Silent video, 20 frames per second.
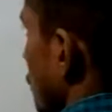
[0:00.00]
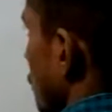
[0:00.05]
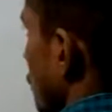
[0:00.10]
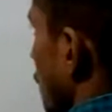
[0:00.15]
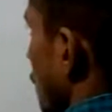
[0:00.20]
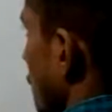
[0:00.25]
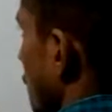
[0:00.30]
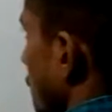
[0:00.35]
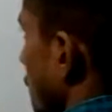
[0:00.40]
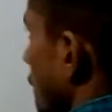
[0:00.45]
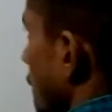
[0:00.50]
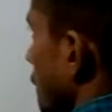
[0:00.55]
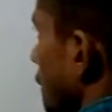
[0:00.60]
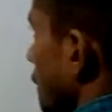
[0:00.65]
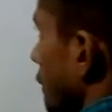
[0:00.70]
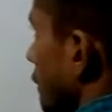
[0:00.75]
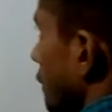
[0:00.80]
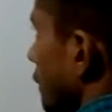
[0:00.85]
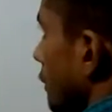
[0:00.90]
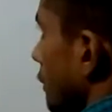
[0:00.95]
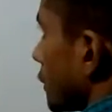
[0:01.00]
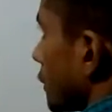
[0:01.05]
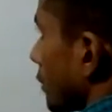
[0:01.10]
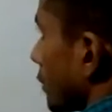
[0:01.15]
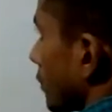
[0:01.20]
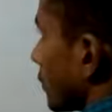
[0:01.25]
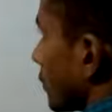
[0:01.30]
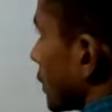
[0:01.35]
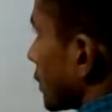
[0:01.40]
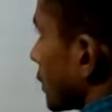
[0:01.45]
So the complete
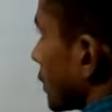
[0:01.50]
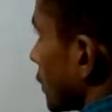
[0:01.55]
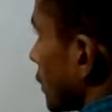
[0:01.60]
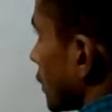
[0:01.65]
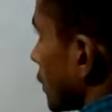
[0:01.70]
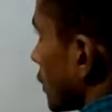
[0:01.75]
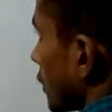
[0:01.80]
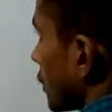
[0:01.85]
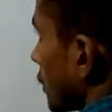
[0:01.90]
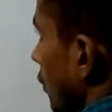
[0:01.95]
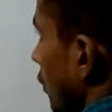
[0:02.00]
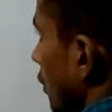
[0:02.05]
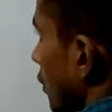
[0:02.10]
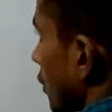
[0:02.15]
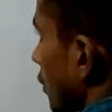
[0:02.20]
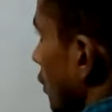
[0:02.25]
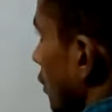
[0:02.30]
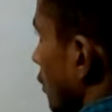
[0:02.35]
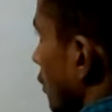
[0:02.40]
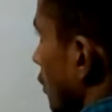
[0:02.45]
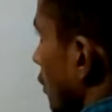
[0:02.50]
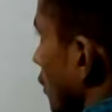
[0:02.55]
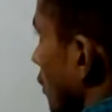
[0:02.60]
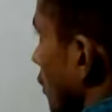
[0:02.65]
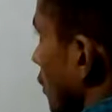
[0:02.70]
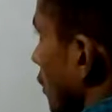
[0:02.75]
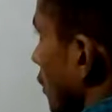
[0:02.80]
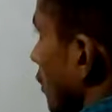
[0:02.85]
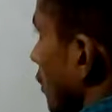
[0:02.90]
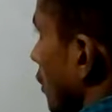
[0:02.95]
3-digit numbers. This is what?
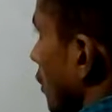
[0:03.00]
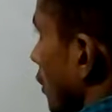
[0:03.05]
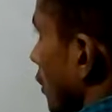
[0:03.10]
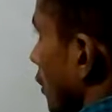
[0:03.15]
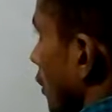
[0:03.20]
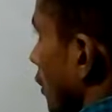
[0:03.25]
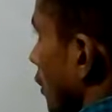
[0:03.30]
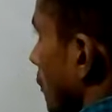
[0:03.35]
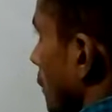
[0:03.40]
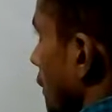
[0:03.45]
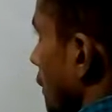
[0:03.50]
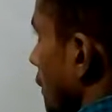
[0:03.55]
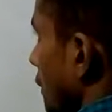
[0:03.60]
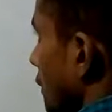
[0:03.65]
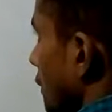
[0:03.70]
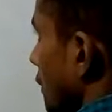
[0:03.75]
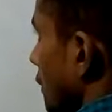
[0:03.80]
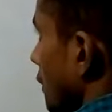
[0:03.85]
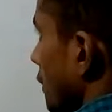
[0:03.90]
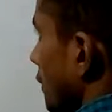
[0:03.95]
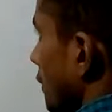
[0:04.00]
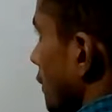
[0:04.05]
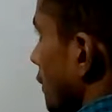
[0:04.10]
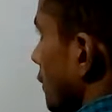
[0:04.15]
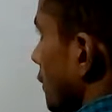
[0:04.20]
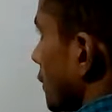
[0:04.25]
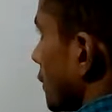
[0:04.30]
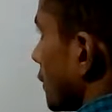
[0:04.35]
Complete